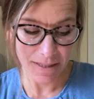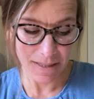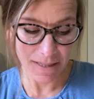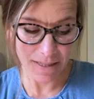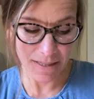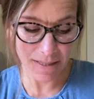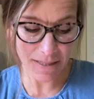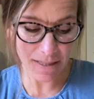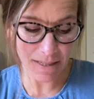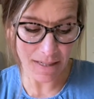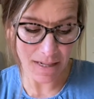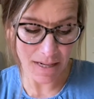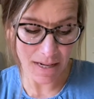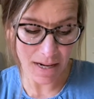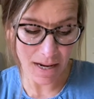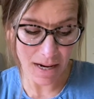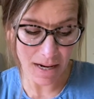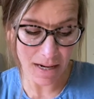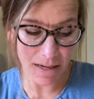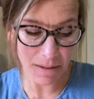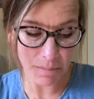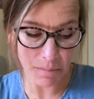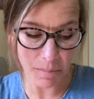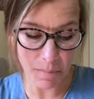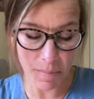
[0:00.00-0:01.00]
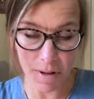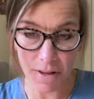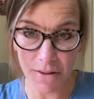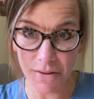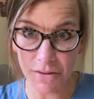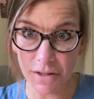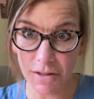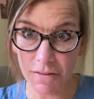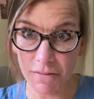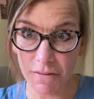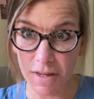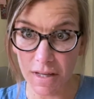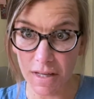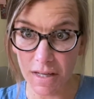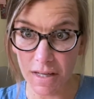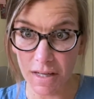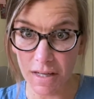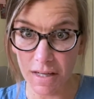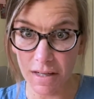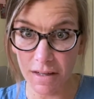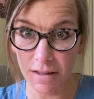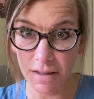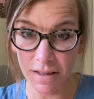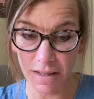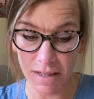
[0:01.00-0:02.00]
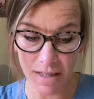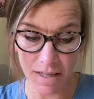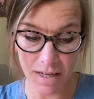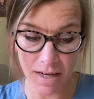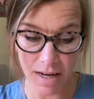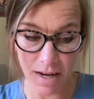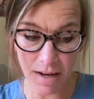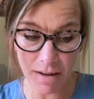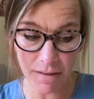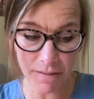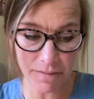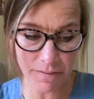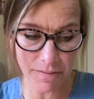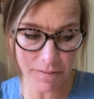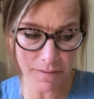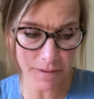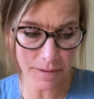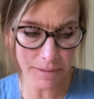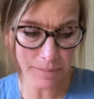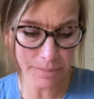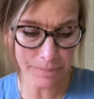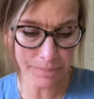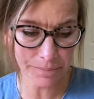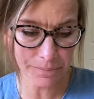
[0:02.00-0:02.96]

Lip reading: Isn't 9 months of the year enough?